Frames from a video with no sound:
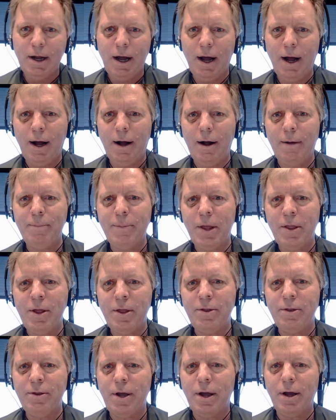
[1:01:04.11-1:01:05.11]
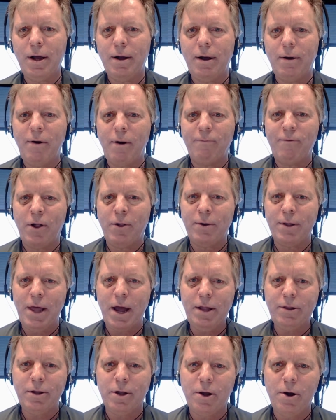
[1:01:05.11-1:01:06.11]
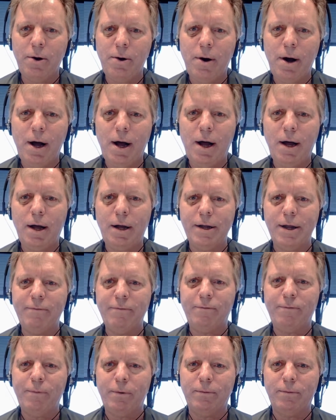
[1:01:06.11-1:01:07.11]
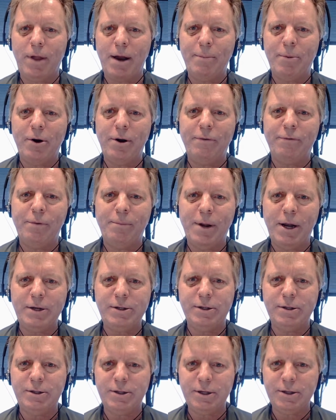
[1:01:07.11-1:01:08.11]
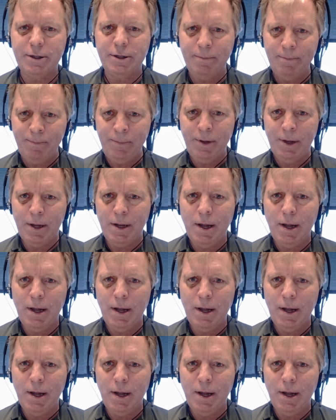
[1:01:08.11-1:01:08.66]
Uh, and then uh, following that, the Koha Inf Library Information System,